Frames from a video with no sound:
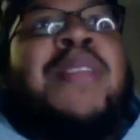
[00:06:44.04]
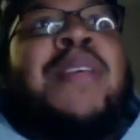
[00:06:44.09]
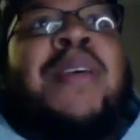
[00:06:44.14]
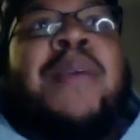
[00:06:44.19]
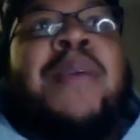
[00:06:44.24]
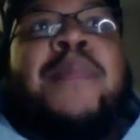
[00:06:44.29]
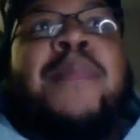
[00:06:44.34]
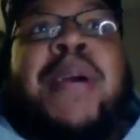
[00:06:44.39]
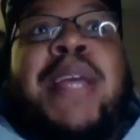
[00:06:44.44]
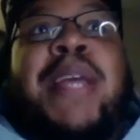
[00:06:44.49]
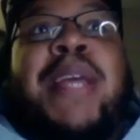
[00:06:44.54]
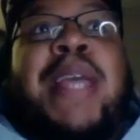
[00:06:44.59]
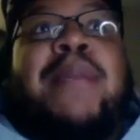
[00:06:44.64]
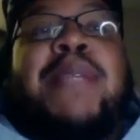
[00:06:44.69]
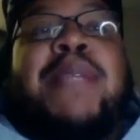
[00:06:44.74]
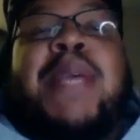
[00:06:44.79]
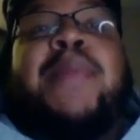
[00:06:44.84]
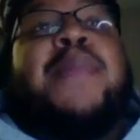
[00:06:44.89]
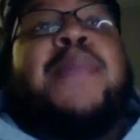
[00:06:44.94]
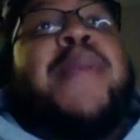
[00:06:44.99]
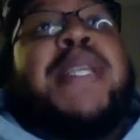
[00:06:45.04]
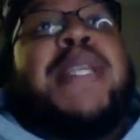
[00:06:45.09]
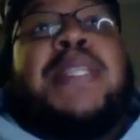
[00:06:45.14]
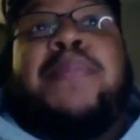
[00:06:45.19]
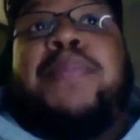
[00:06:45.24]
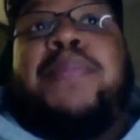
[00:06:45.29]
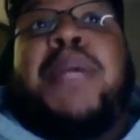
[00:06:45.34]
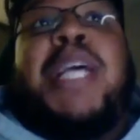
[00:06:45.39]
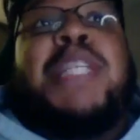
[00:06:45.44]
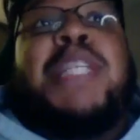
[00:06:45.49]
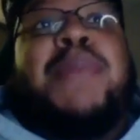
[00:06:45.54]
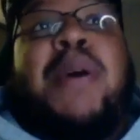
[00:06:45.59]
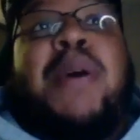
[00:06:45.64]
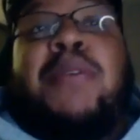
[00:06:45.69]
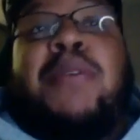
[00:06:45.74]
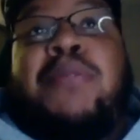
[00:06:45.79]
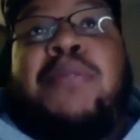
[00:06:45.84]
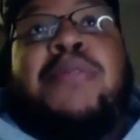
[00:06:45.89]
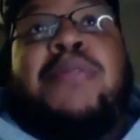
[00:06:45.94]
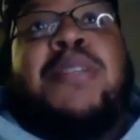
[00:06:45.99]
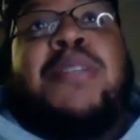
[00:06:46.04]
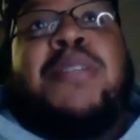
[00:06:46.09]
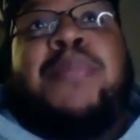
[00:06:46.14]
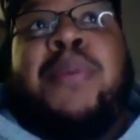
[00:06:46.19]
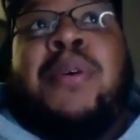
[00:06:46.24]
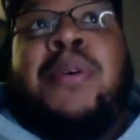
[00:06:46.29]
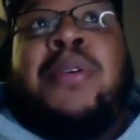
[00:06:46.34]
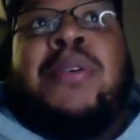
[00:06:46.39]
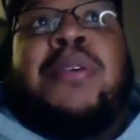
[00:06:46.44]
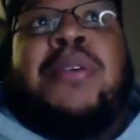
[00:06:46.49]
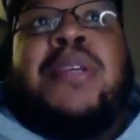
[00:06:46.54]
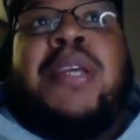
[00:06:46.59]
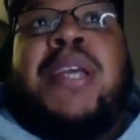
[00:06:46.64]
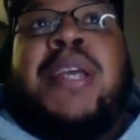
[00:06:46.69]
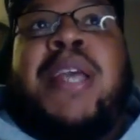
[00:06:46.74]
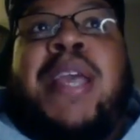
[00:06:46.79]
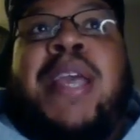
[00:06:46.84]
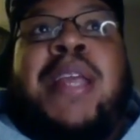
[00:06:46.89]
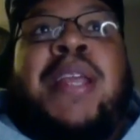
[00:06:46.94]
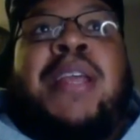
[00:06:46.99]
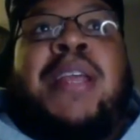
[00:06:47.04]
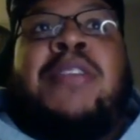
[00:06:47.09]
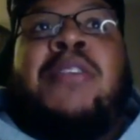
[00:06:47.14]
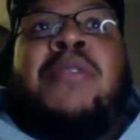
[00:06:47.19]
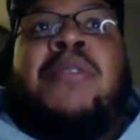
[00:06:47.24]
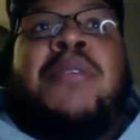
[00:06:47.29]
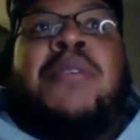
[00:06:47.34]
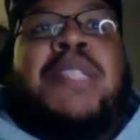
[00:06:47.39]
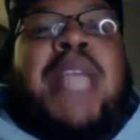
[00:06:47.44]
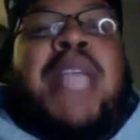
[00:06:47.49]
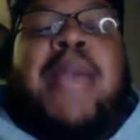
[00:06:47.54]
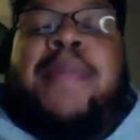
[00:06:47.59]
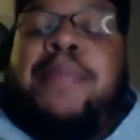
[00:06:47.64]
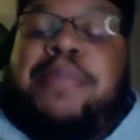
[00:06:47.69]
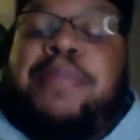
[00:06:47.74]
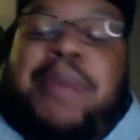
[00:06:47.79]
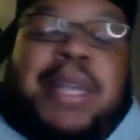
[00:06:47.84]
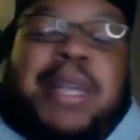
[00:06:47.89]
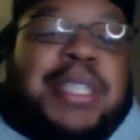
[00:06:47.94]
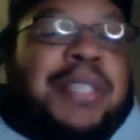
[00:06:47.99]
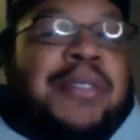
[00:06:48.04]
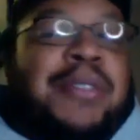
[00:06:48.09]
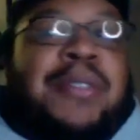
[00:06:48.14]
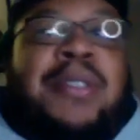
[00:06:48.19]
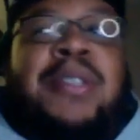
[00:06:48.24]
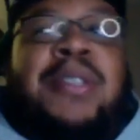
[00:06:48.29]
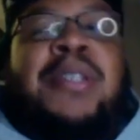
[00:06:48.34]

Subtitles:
but he was able to make some plays while holding on to the ball and, escaping pressure.